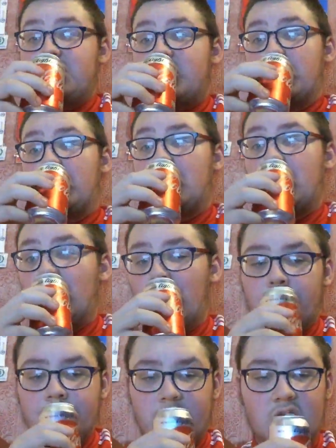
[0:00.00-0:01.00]
So
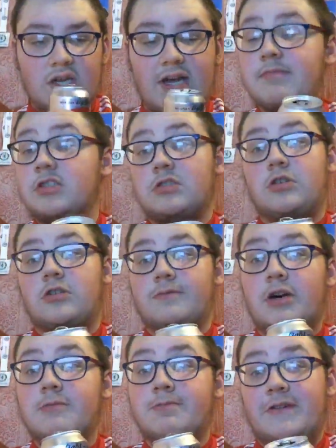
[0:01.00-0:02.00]
I'm gonna go
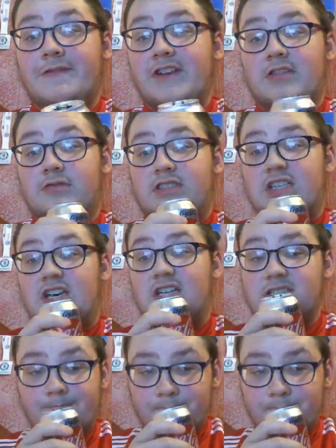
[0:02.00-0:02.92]
Pogba. I think will start.